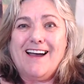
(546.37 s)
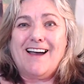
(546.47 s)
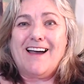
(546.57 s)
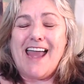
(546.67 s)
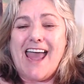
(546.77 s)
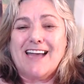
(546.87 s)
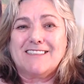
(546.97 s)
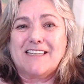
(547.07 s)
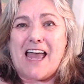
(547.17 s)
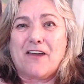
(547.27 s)

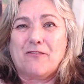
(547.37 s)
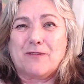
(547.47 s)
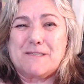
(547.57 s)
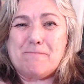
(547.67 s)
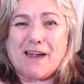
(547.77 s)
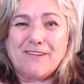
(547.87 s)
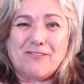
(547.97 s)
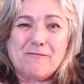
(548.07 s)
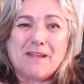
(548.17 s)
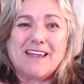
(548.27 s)
as out of respect
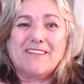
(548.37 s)
for me.